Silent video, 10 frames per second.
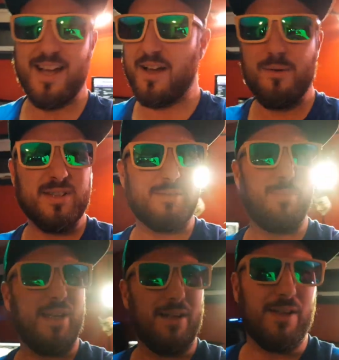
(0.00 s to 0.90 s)
I always
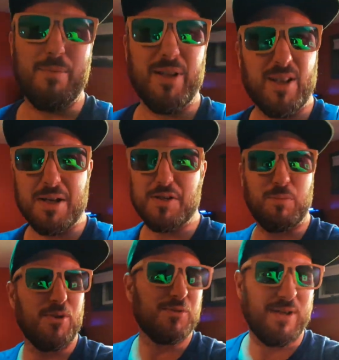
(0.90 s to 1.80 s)
played. A, I played a lot of
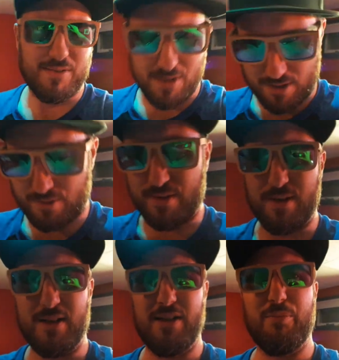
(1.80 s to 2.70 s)
sports when I was younger. I
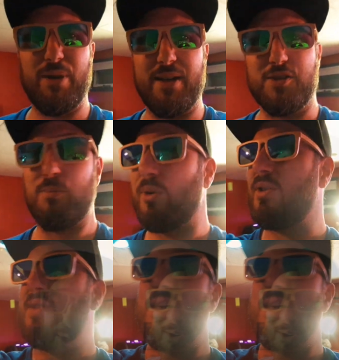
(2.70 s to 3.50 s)
love playing sports.